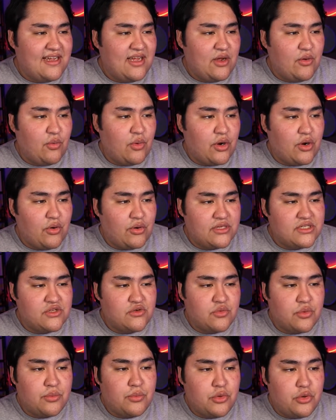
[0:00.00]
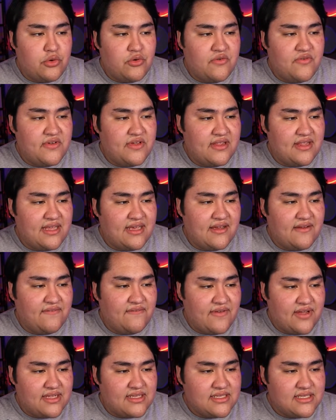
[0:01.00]
We're going to remove the
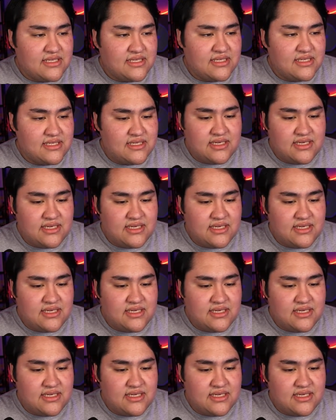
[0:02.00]
events,